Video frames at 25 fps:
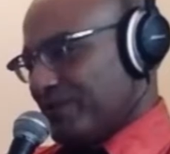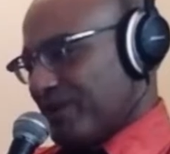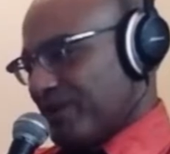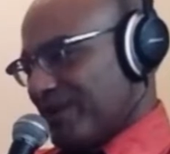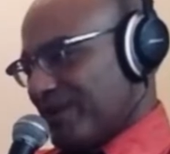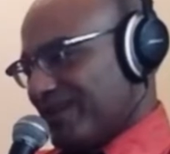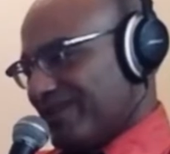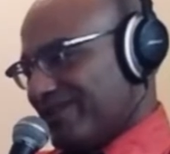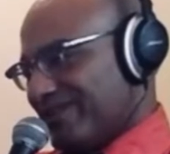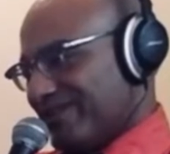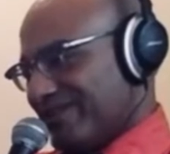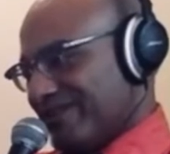
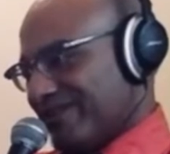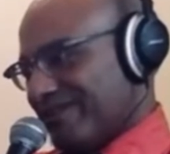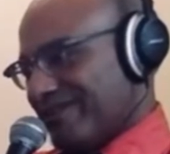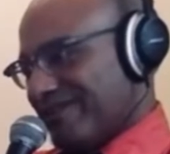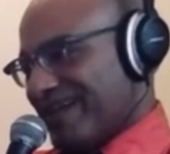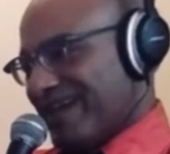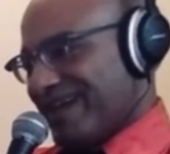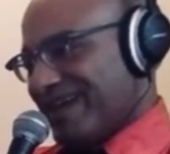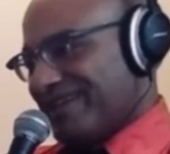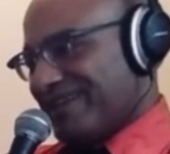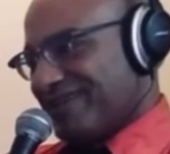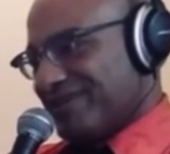tried turning
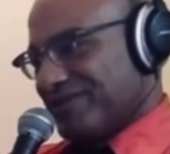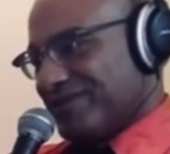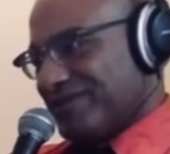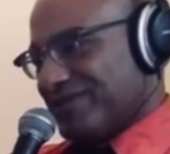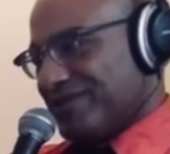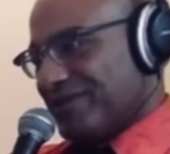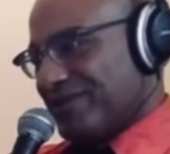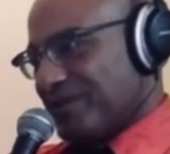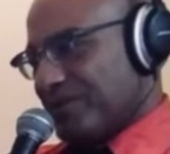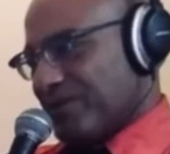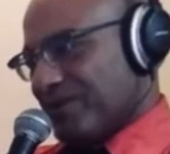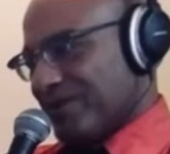back to his
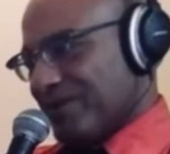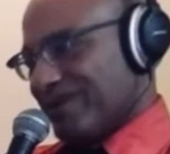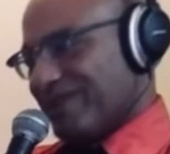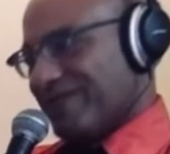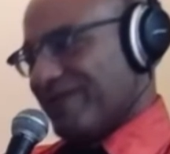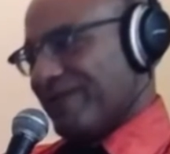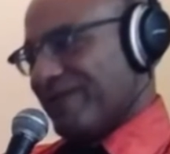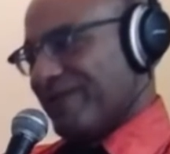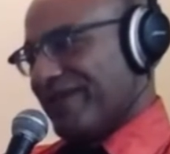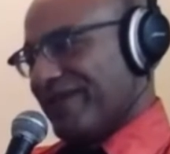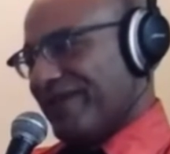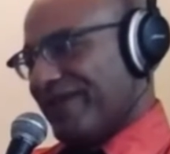own drink,
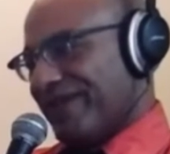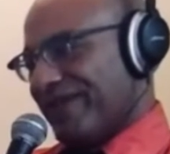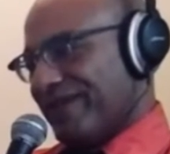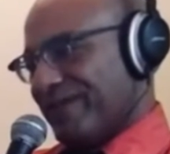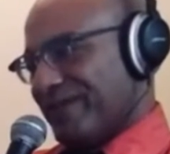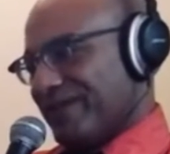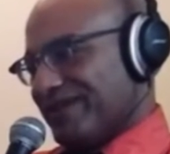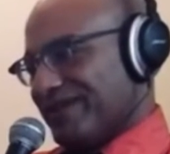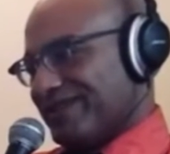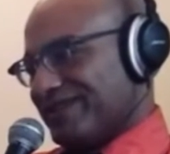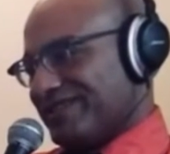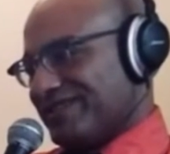
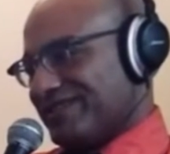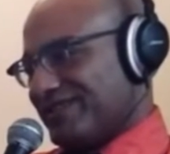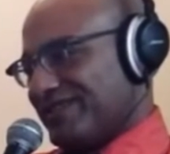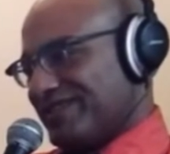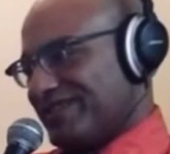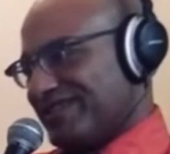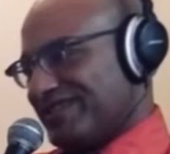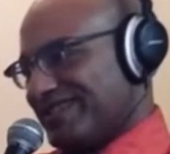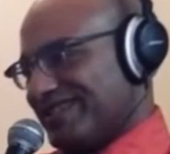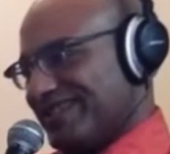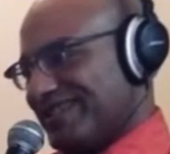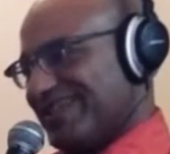while
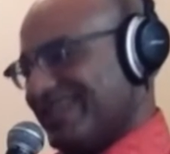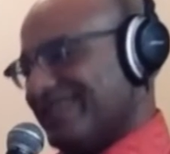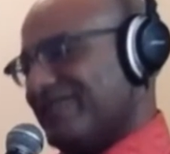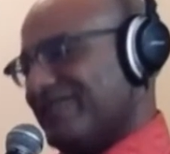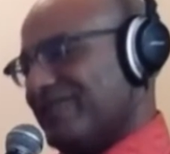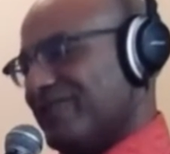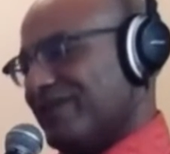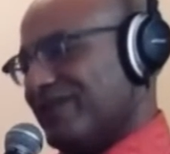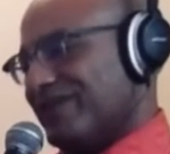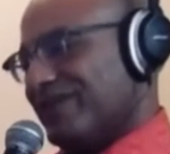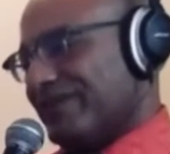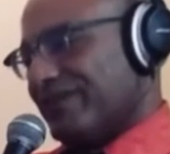studiously
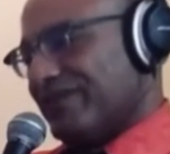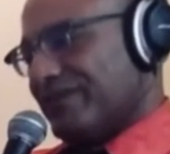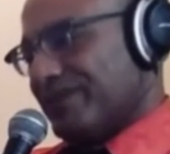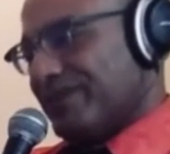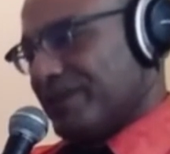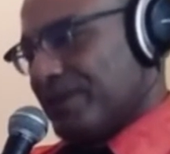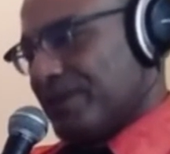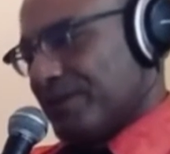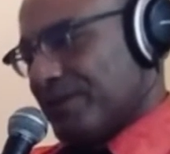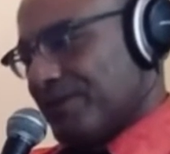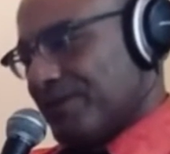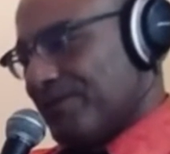ignoring the
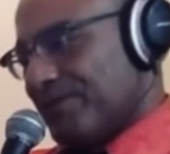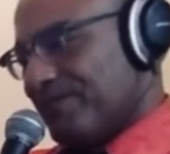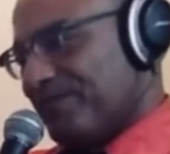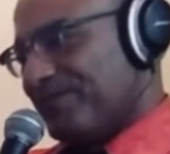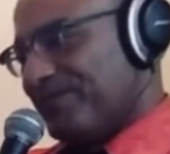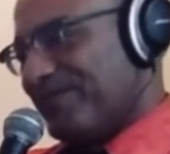creature.